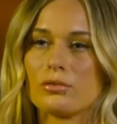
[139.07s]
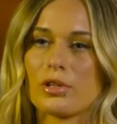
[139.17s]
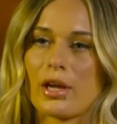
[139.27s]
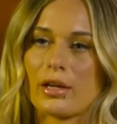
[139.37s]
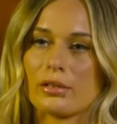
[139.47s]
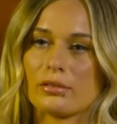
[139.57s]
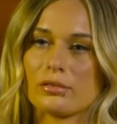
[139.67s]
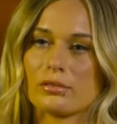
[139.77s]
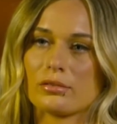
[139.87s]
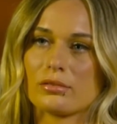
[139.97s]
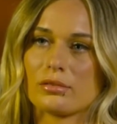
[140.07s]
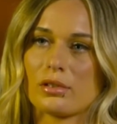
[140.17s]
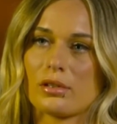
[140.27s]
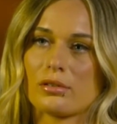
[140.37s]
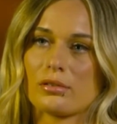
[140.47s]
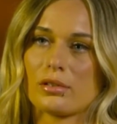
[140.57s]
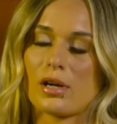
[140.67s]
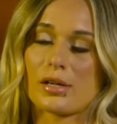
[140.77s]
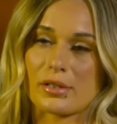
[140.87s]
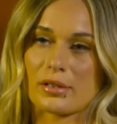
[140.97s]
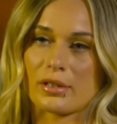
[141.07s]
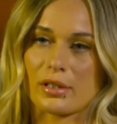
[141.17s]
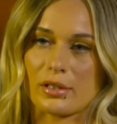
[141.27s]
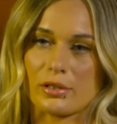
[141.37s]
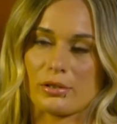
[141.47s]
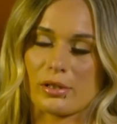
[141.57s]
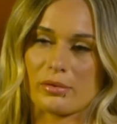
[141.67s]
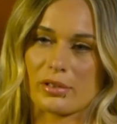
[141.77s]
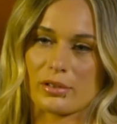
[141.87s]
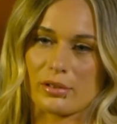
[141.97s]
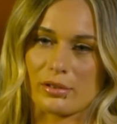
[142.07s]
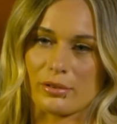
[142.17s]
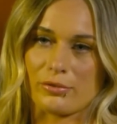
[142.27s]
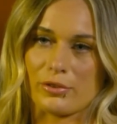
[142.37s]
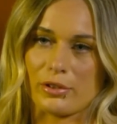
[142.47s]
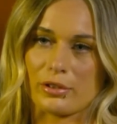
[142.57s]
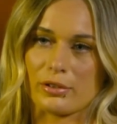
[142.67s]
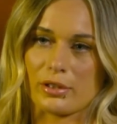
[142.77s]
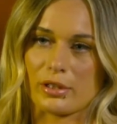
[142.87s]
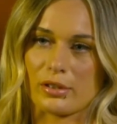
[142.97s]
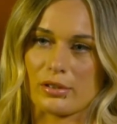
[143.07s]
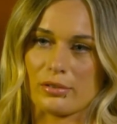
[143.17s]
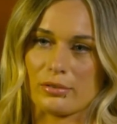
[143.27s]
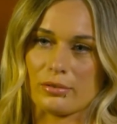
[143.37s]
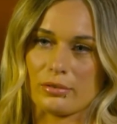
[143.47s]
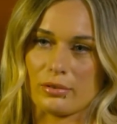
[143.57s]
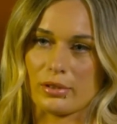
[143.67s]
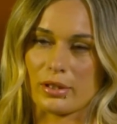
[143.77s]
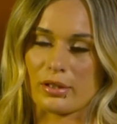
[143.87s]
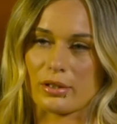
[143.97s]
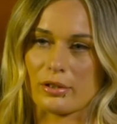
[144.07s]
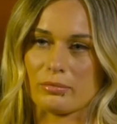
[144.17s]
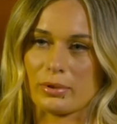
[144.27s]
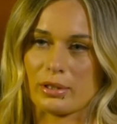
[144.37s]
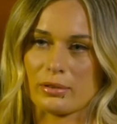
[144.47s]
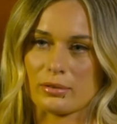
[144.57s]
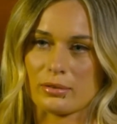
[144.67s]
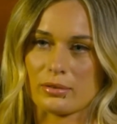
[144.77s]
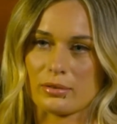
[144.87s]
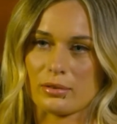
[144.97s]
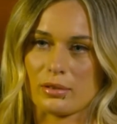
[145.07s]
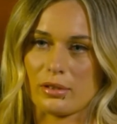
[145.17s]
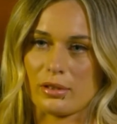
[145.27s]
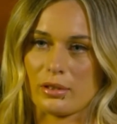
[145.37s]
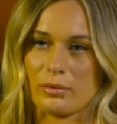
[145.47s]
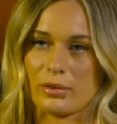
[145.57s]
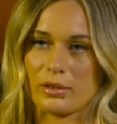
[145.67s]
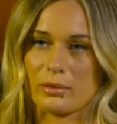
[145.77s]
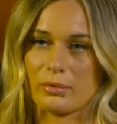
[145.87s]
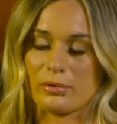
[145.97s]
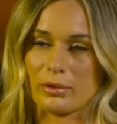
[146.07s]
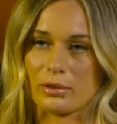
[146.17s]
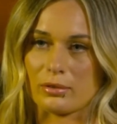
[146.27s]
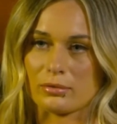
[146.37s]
that, honestly, I knew I was going to start feeling her kick soon, and that scared me, because then it was going to be real.